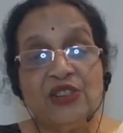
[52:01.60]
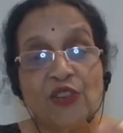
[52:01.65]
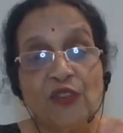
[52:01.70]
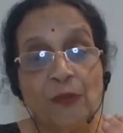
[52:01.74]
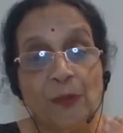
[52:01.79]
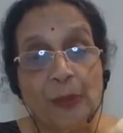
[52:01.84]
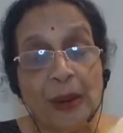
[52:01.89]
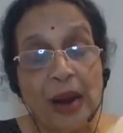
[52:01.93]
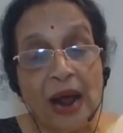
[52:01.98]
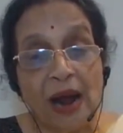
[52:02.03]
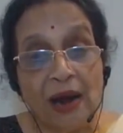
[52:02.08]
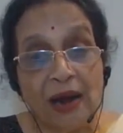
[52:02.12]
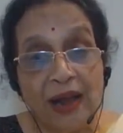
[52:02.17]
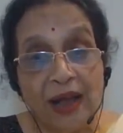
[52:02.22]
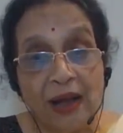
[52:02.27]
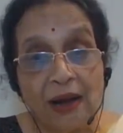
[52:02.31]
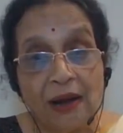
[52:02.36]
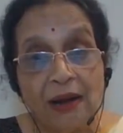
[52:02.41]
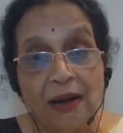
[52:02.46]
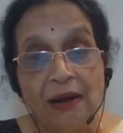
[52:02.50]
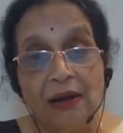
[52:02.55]
of
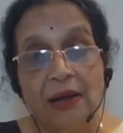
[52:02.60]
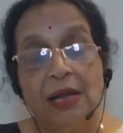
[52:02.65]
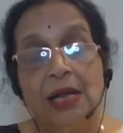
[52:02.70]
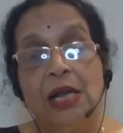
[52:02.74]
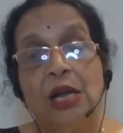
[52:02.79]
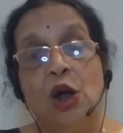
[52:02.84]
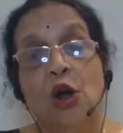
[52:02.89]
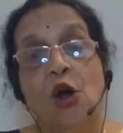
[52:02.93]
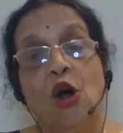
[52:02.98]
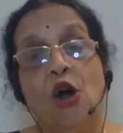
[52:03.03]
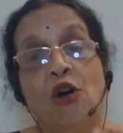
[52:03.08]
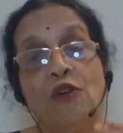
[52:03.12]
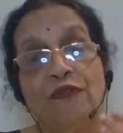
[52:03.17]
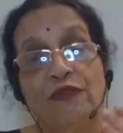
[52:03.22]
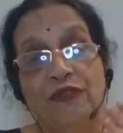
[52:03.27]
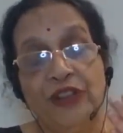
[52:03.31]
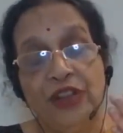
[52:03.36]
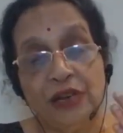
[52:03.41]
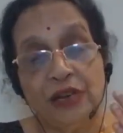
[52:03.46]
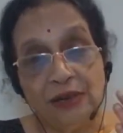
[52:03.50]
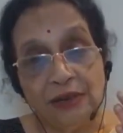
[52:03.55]
prana, of
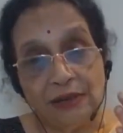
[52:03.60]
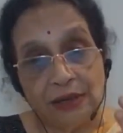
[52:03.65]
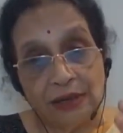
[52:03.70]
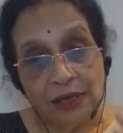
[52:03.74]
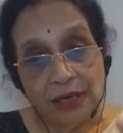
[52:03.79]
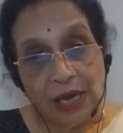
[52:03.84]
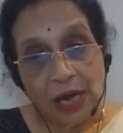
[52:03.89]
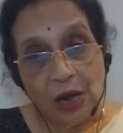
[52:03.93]
the